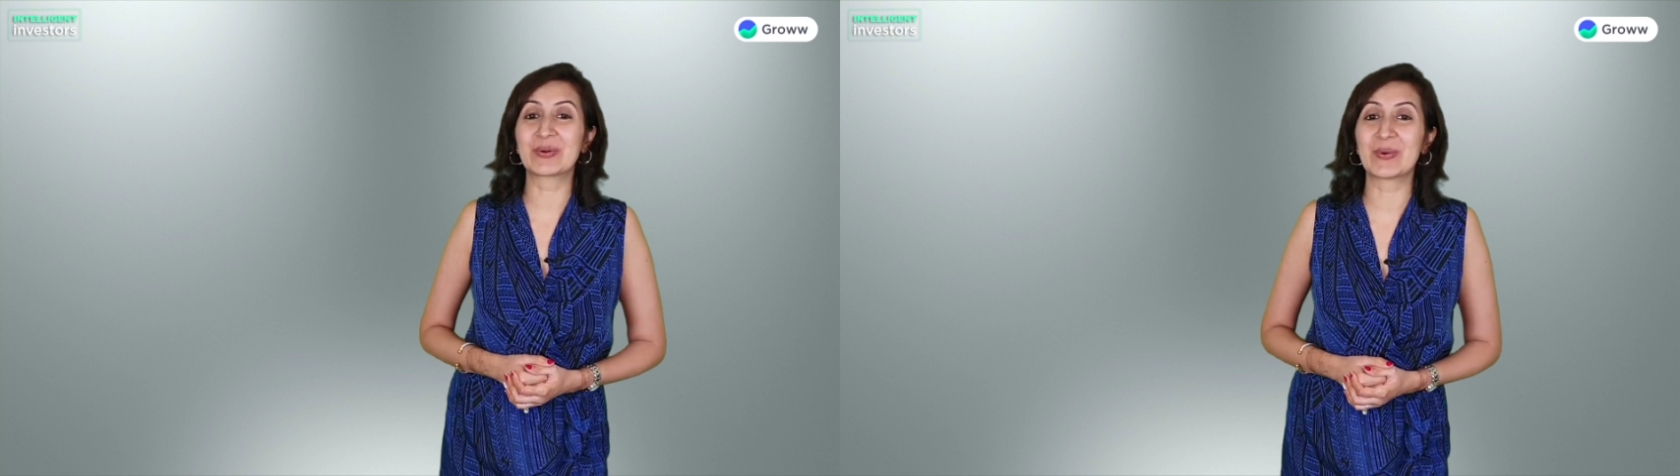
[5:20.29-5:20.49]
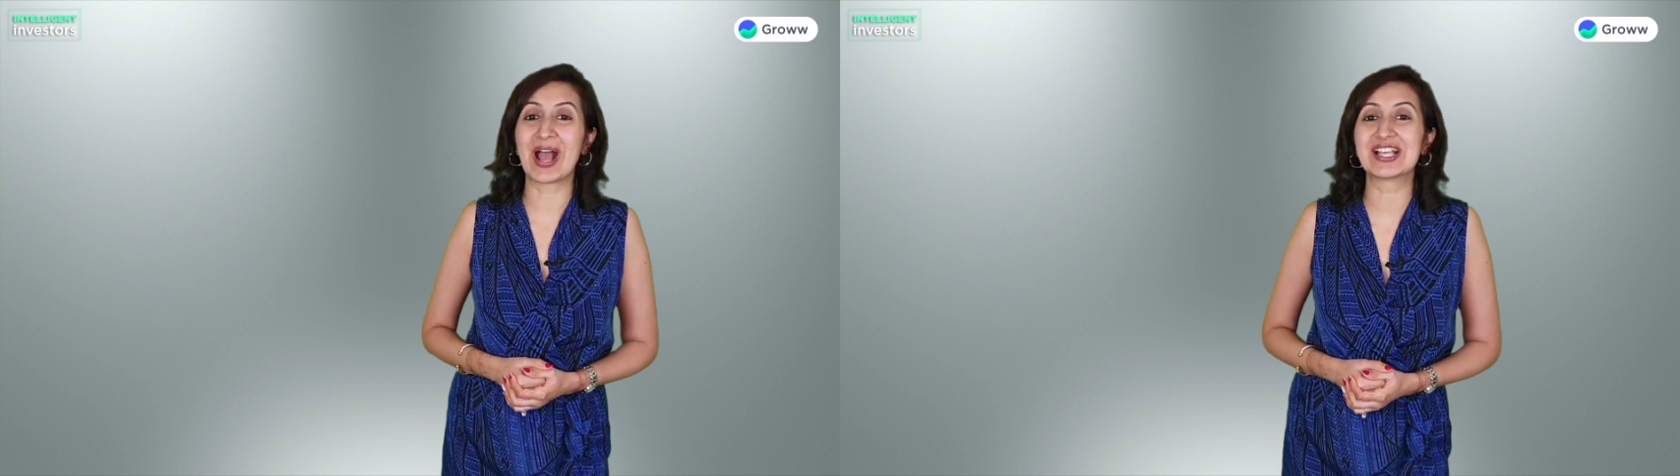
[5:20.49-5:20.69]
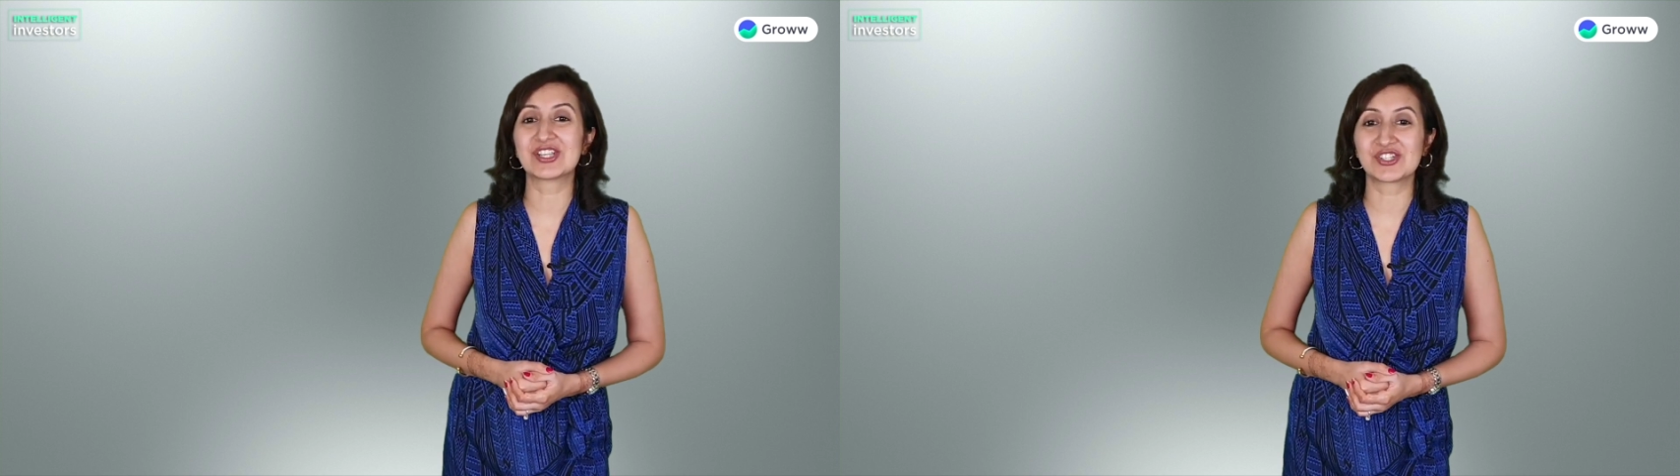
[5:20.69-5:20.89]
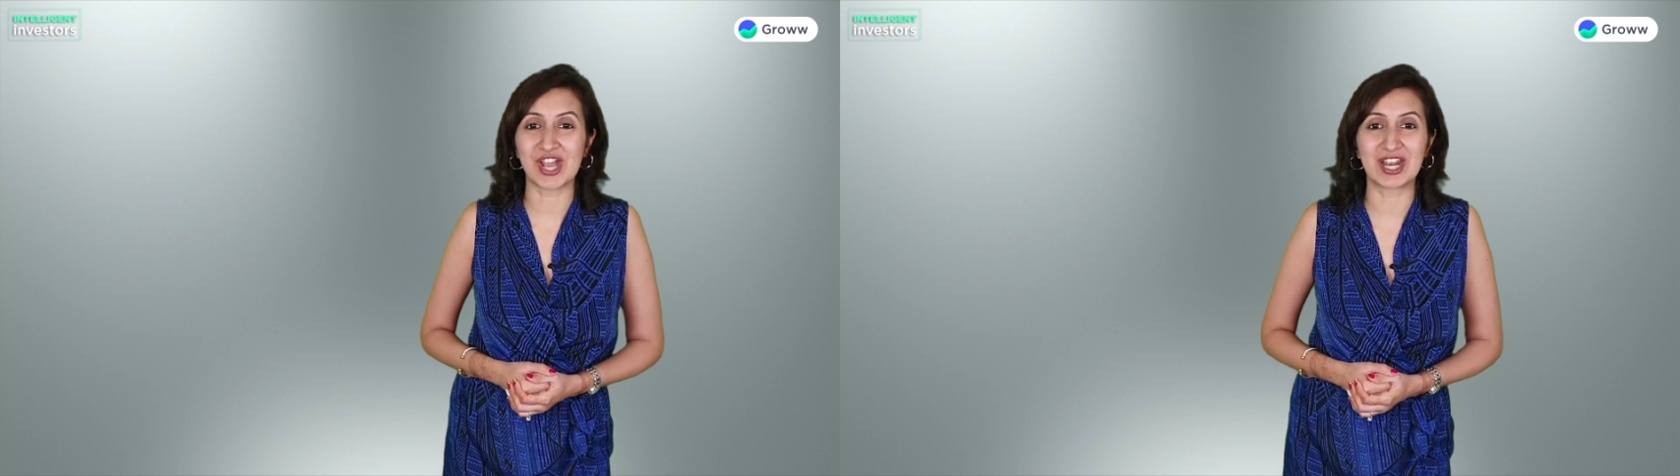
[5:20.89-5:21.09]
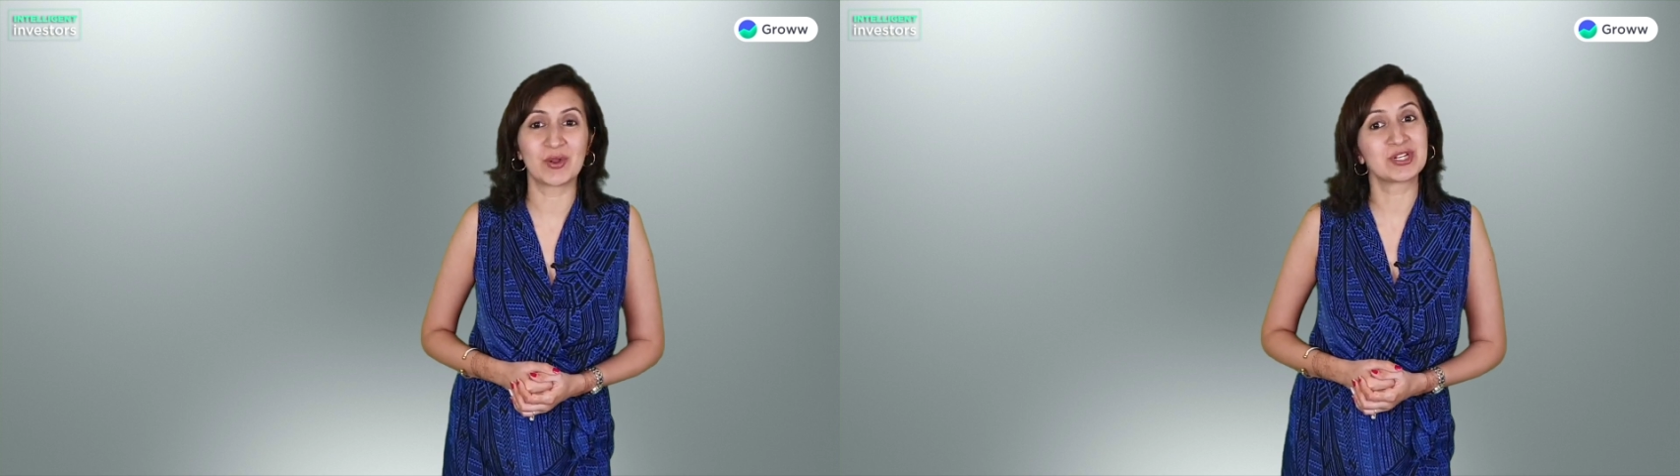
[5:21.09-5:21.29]
Groww has a
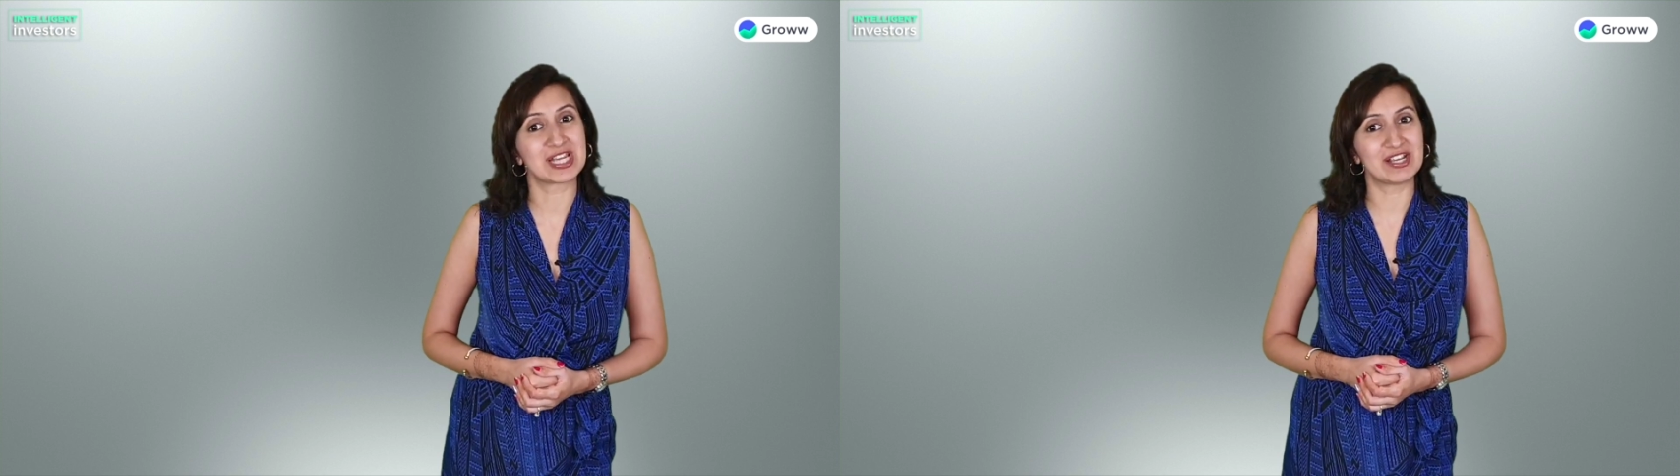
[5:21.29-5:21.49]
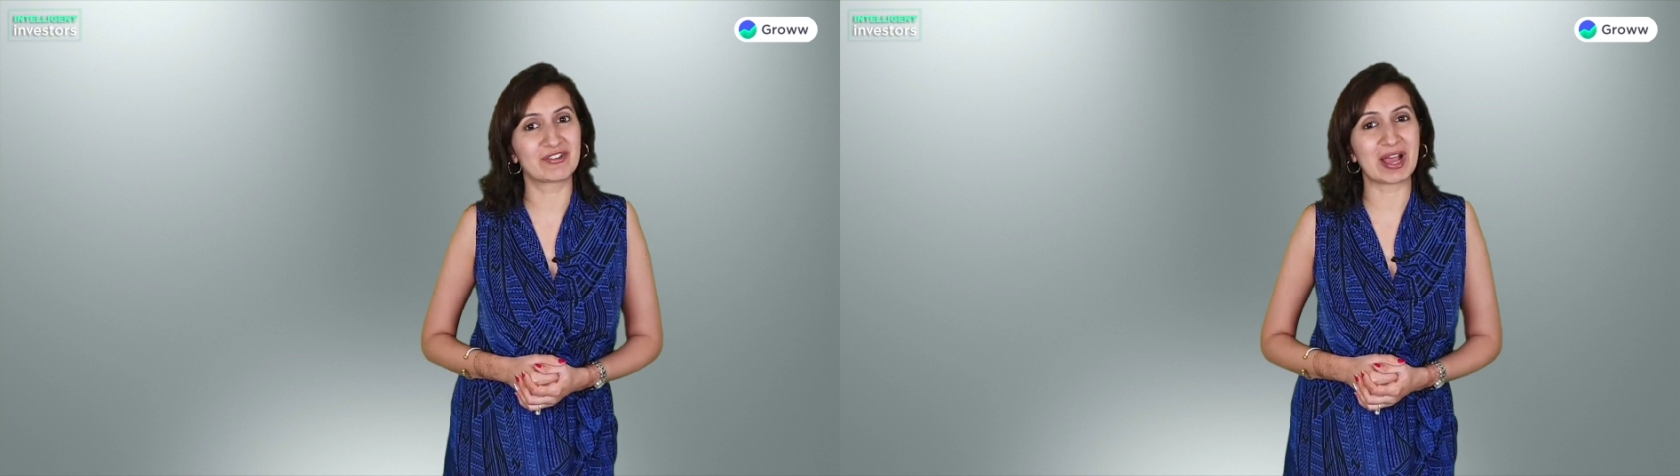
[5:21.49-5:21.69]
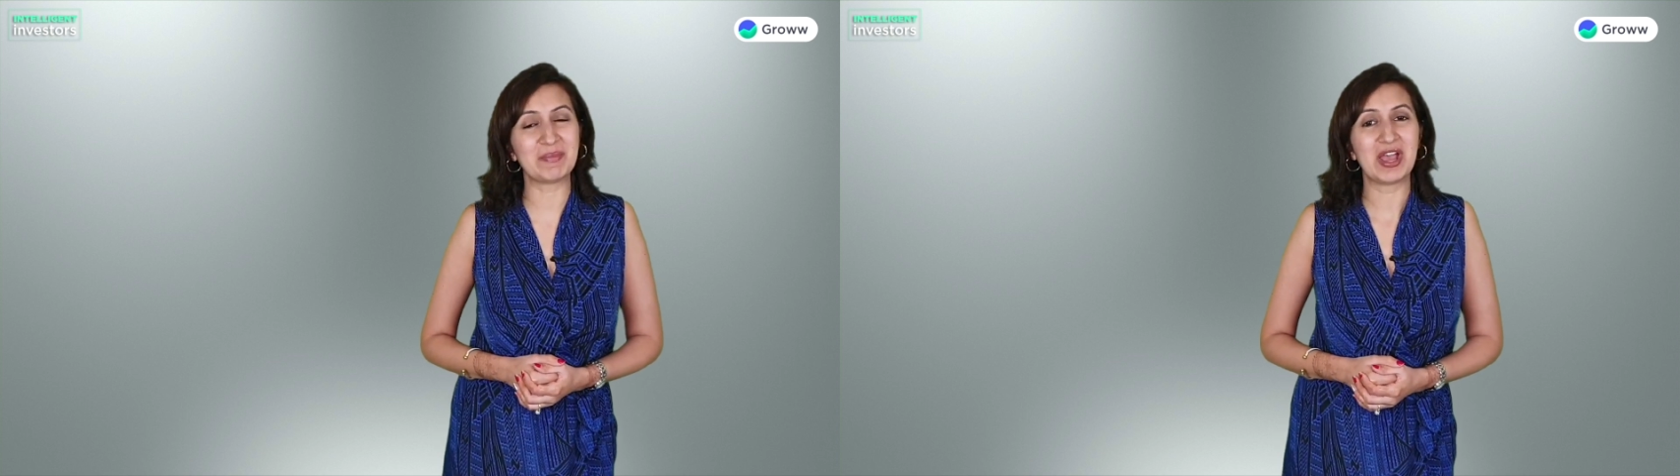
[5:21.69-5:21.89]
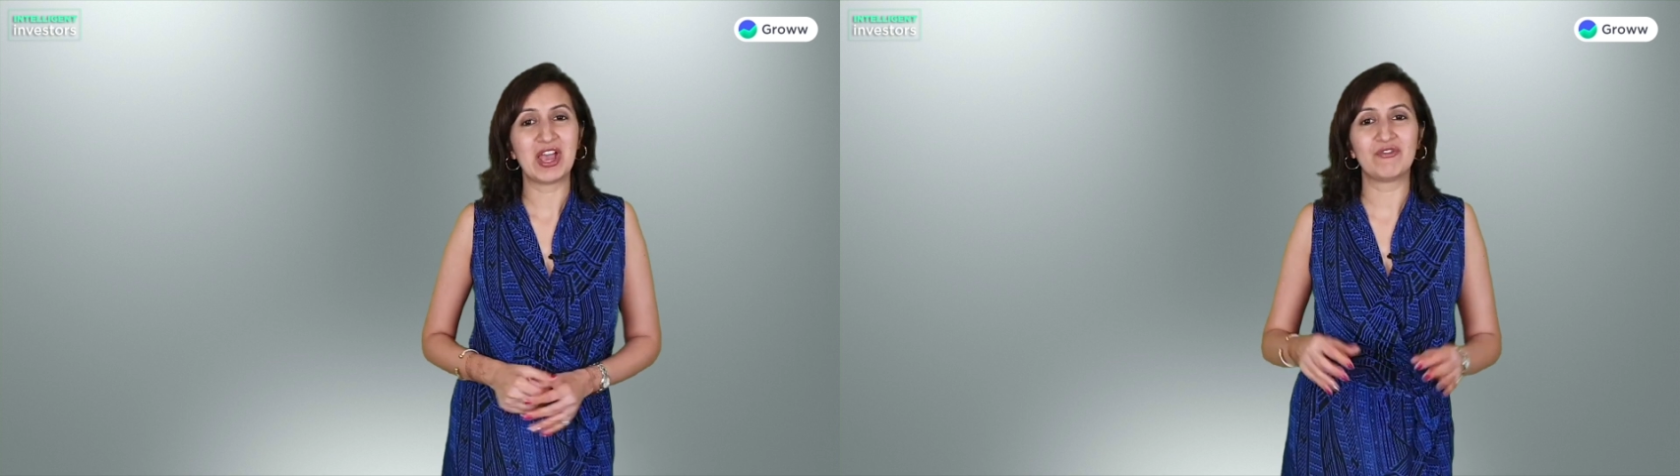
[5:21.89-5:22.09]
channel on Telegram